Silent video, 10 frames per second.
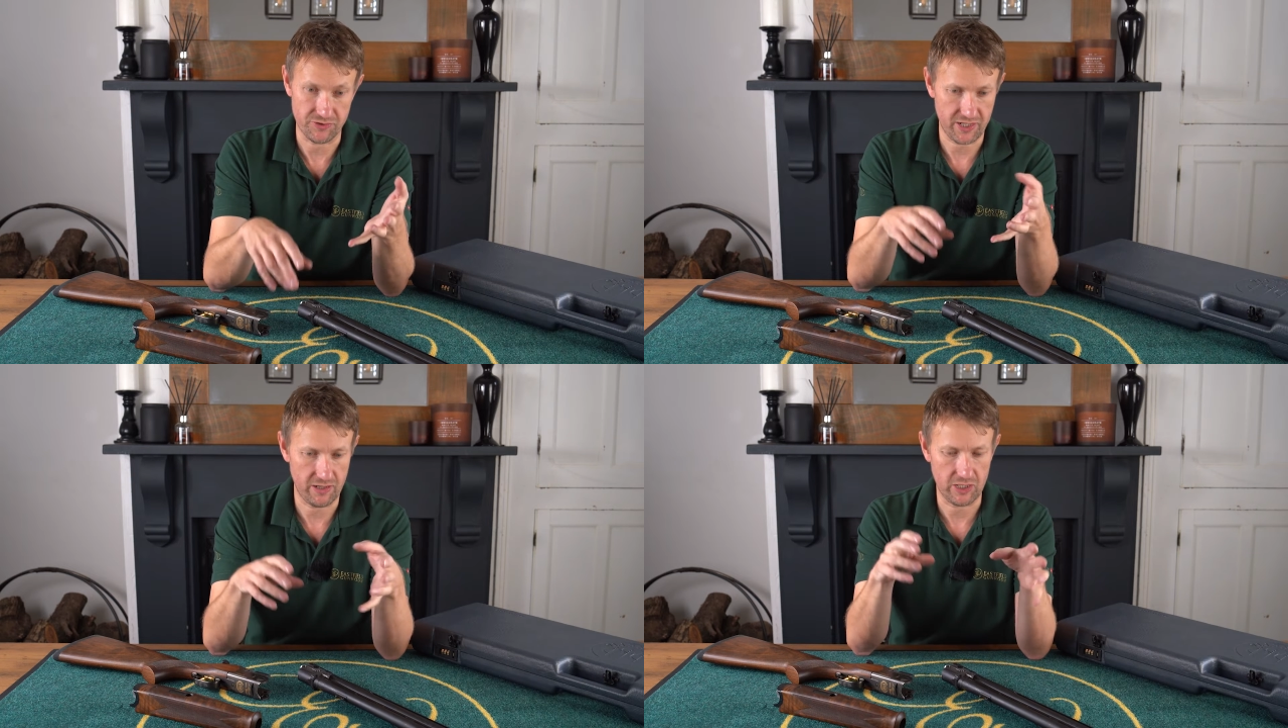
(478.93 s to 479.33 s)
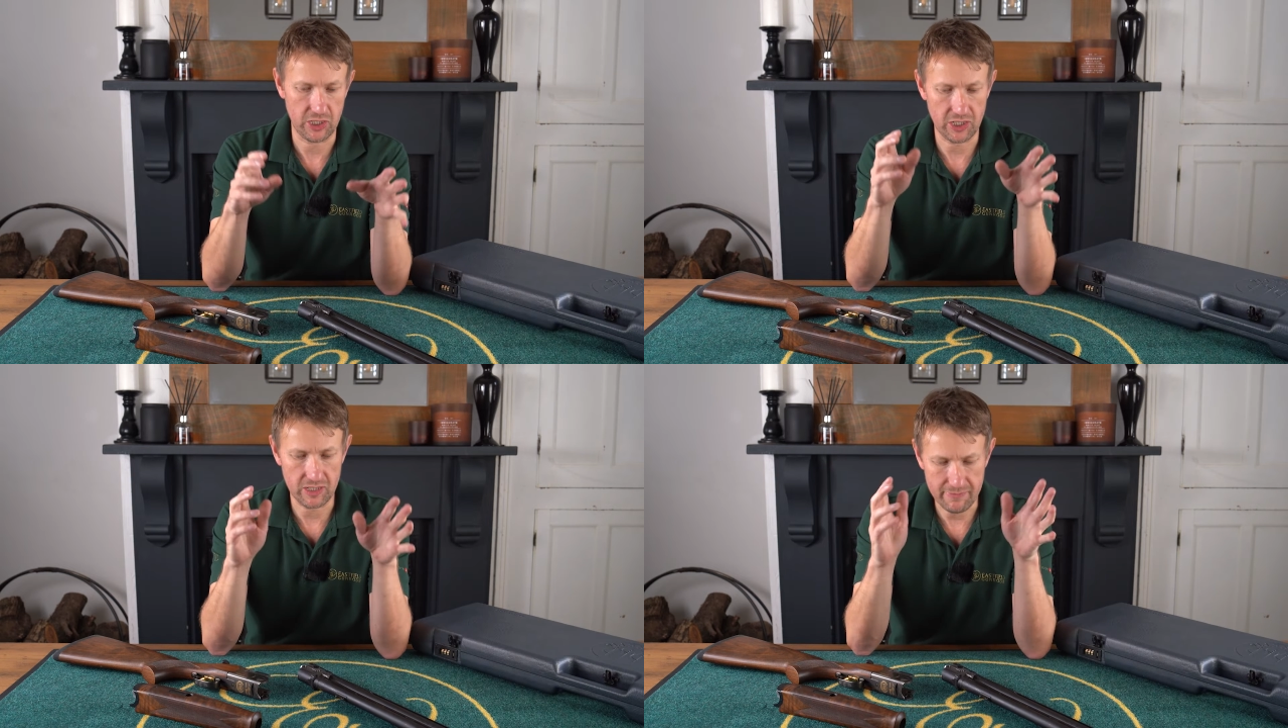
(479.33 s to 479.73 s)
So you
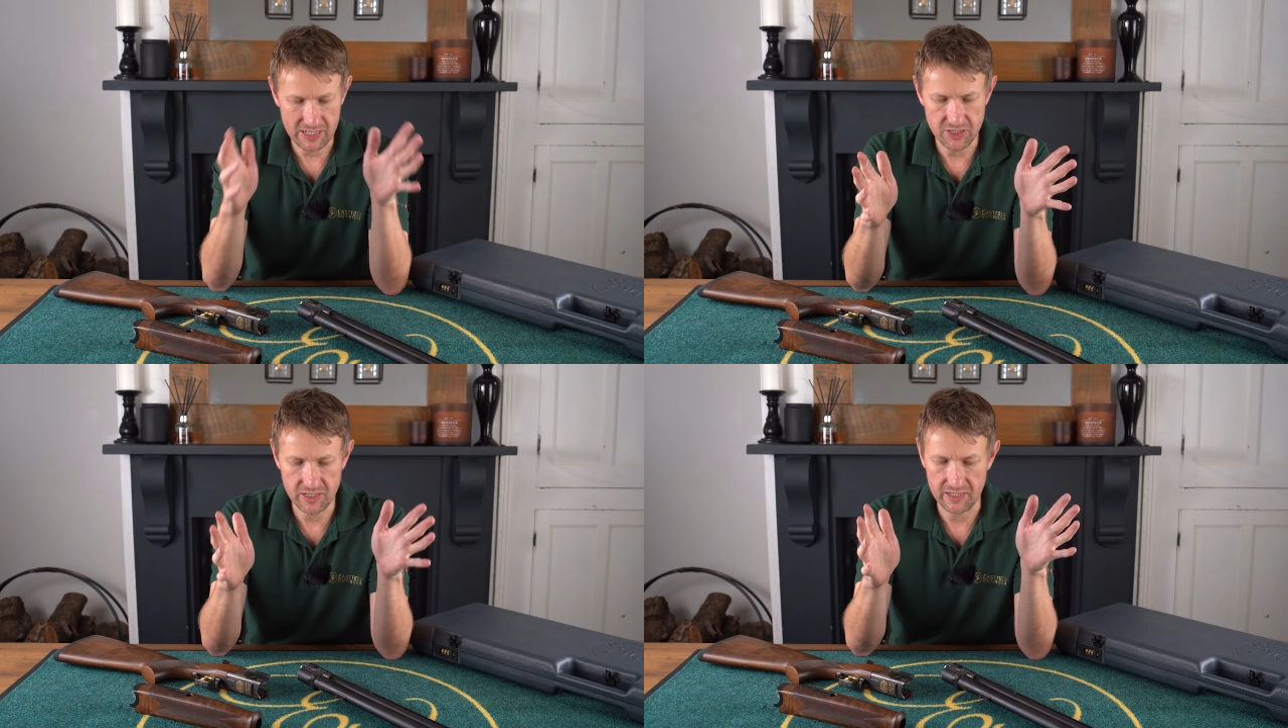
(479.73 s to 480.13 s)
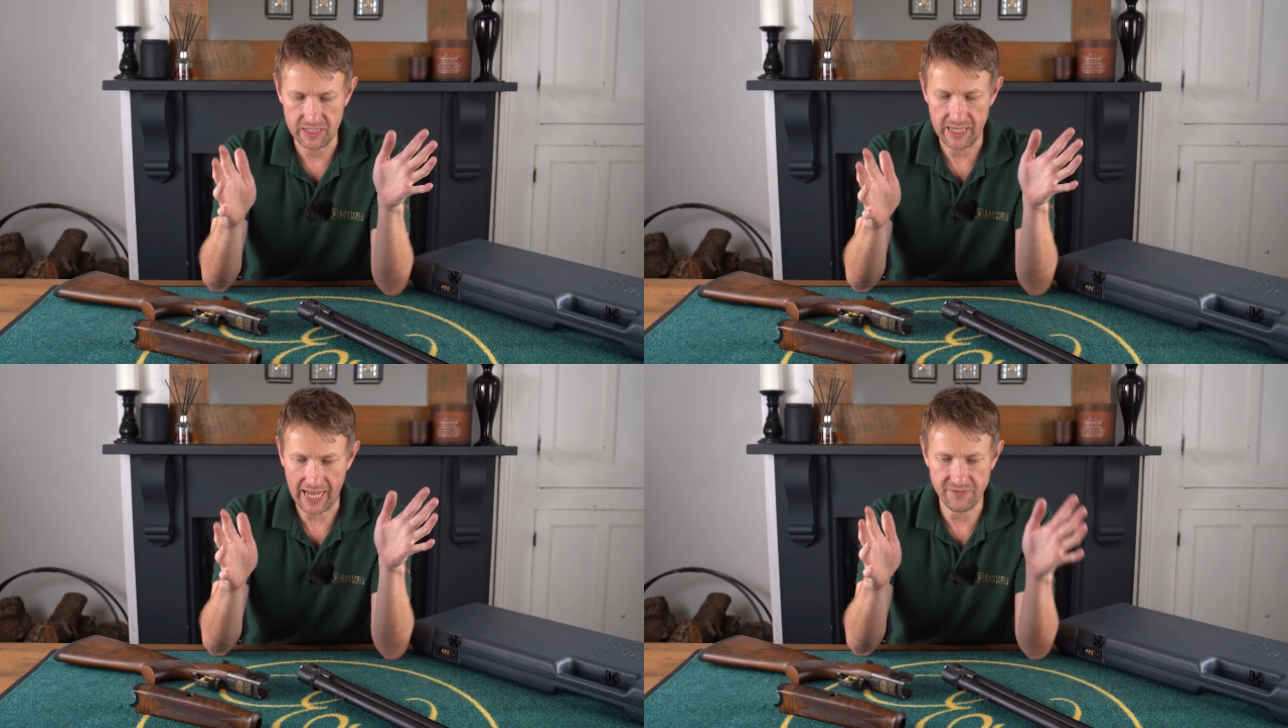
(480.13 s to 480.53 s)
can imagine
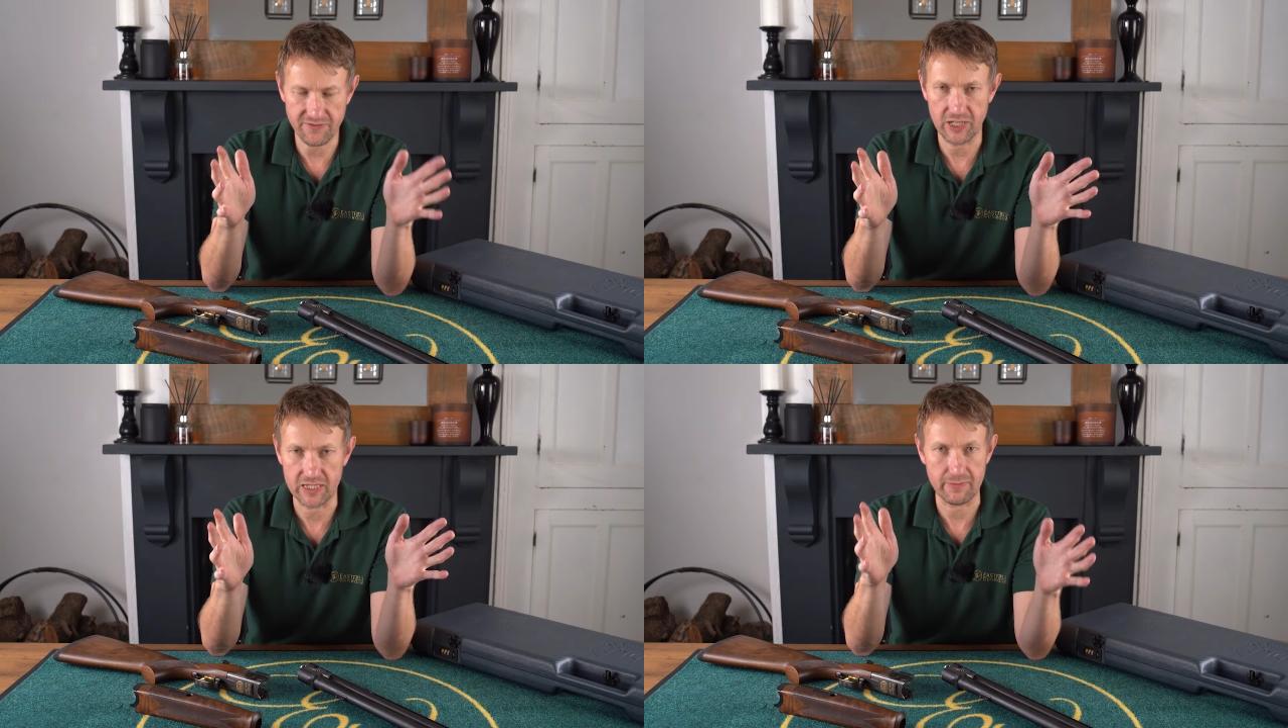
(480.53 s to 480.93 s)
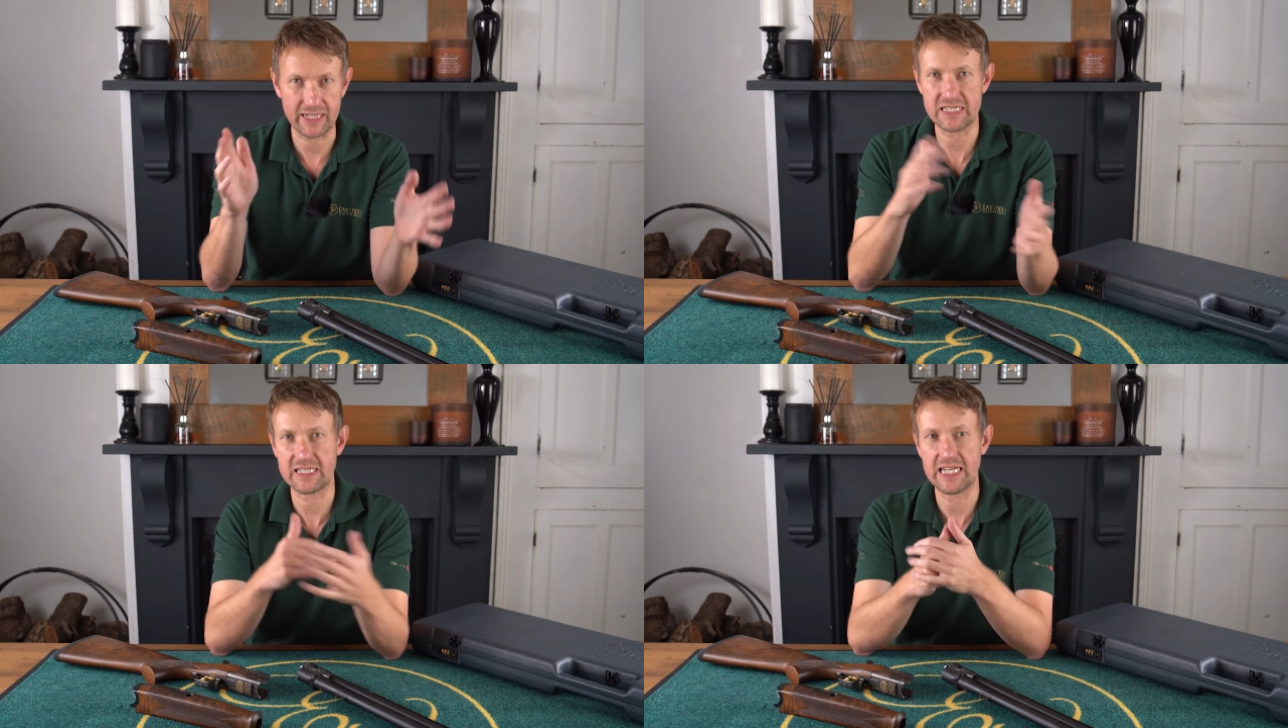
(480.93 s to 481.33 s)
the advert in the
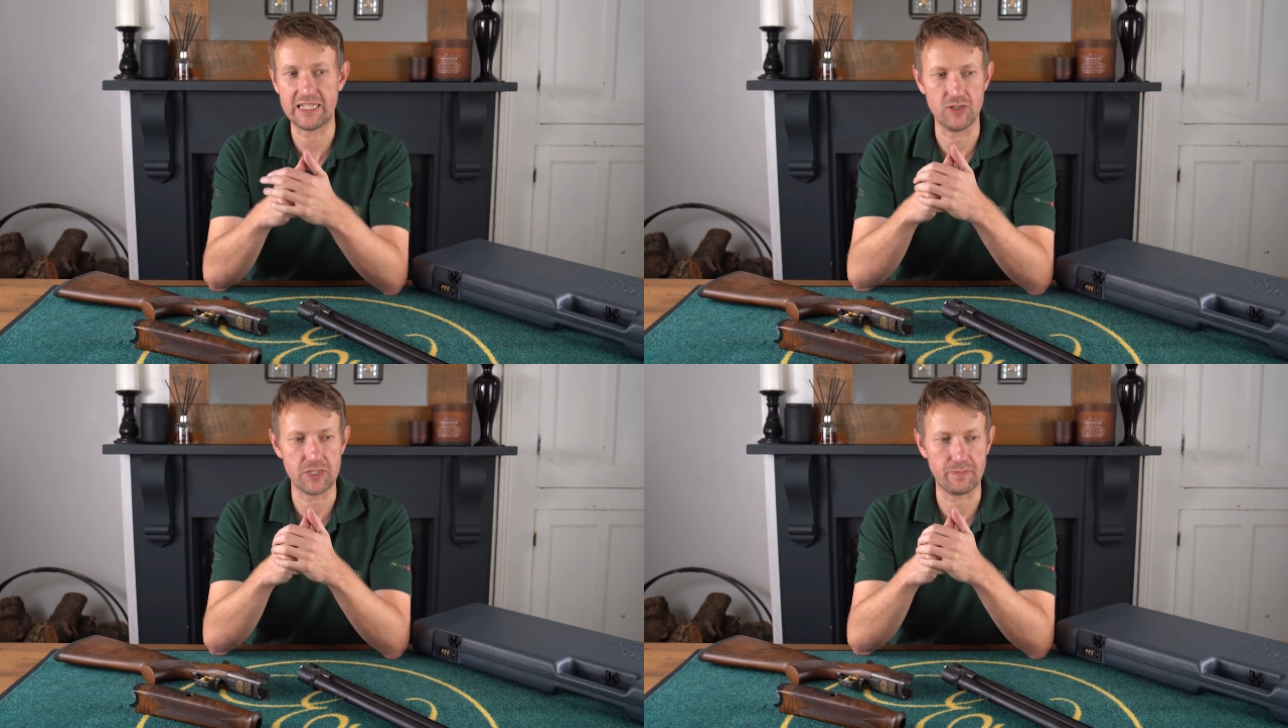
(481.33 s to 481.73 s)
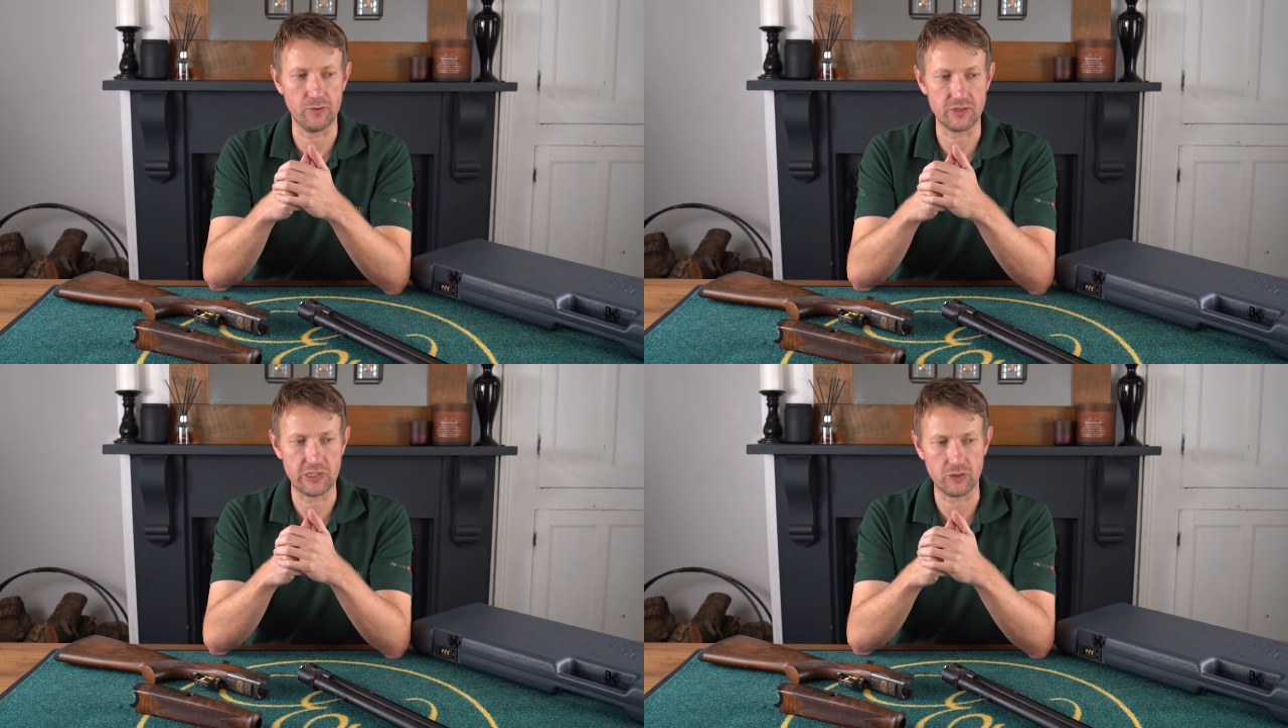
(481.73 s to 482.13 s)
magazine and the
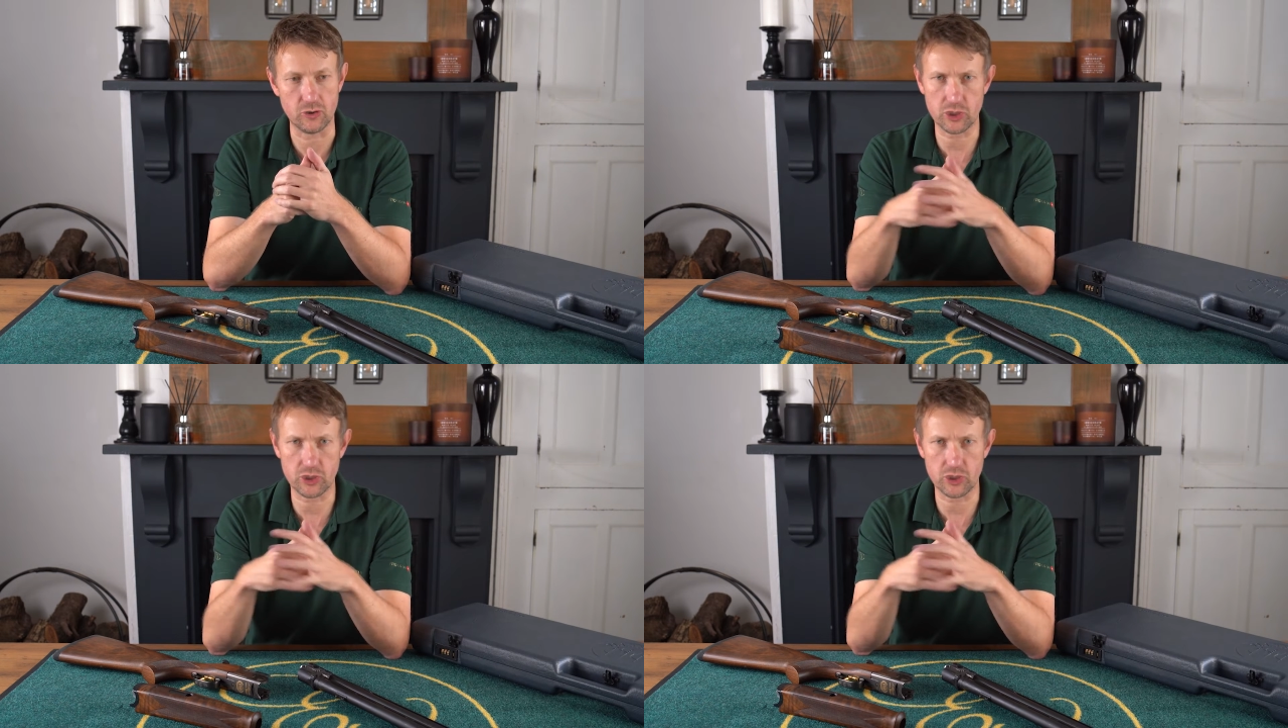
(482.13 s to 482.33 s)
sporting gun.